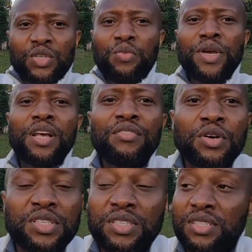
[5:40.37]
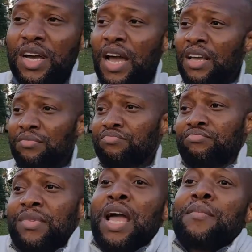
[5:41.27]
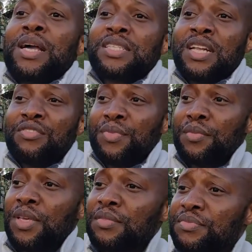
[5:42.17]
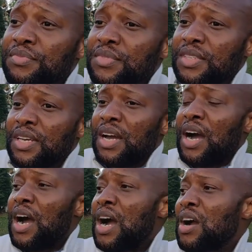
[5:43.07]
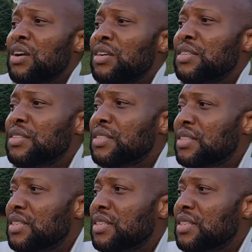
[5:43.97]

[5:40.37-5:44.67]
So many of us, I like myself maybe, are